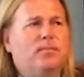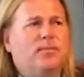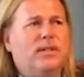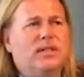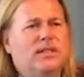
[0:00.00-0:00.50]

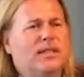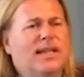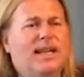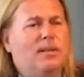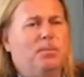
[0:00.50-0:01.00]
is just to
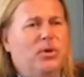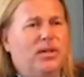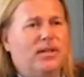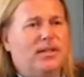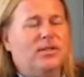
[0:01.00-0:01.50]
get out a
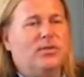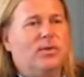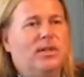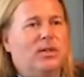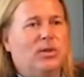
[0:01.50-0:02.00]
book and just
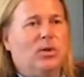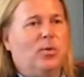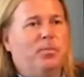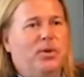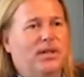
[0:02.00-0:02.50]
read a good
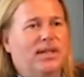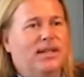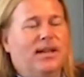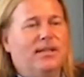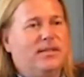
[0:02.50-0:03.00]
old book and
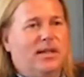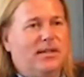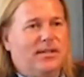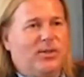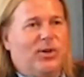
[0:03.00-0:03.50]
not stare at
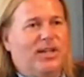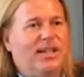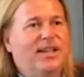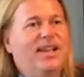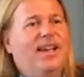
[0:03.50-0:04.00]
a
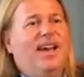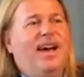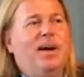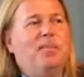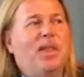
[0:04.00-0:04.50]
screen.
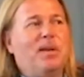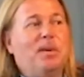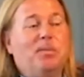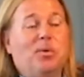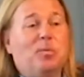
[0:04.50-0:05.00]
A lot of
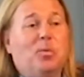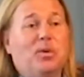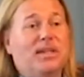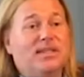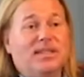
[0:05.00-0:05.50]
people are
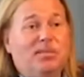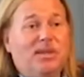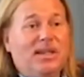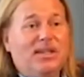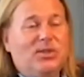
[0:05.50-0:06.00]
reporting
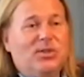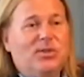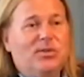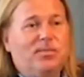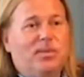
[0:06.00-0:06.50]
sleeping
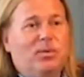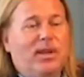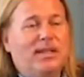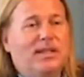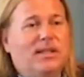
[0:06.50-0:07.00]
issues
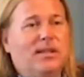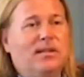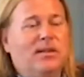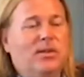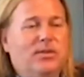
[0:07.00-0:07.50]
related to
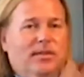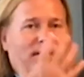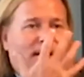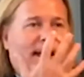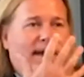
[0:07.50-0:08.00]
the use of
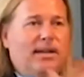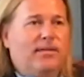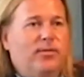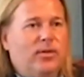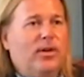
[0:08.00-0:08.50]
the light
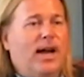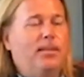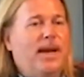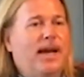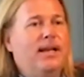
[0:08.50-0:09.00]
for their
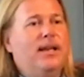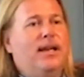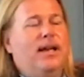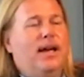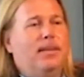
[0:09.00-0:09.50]
iPad.
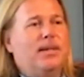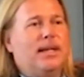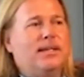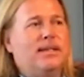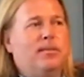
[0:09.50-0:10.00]
It
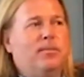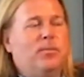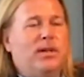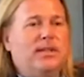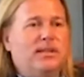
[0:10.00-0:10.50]
kind of
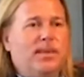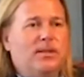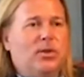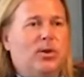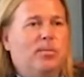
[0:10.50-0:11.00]
suppresses
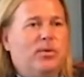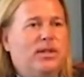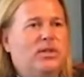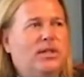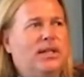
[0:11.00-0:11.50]
melatonin
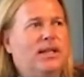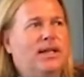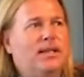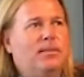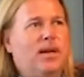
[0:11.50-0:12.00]
production. And
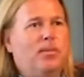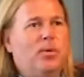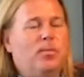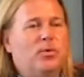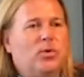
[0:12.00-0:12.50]
like the number
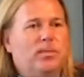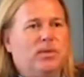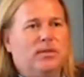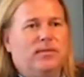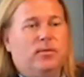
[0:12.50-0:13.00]
of
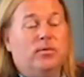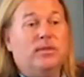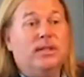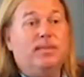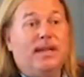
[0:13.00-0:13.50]
prescriptions for
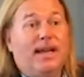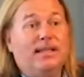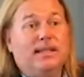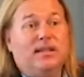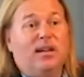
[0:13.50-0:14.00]
sleeping
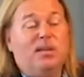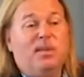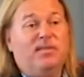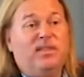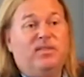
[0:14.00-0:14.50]
aids has gone up
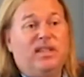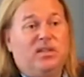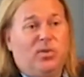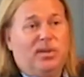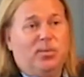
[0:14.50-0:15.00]
by
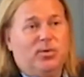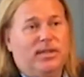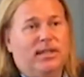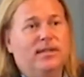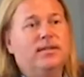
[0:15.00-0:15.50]

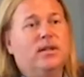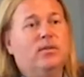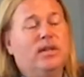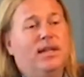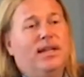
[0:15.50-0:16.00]
15-20%.
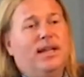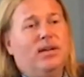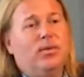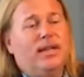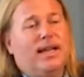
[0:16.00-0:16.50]
So
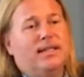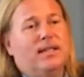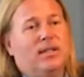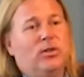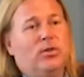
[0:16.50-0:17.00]
it really has had
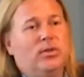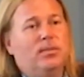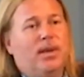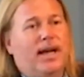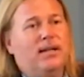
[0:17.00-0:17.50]
a huge
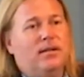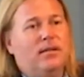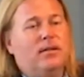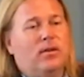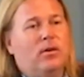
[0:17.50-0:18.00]
impact on
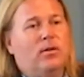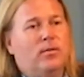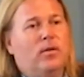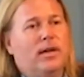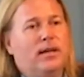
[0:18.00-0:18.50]
our
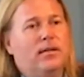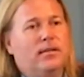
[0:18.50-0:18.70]
overall health.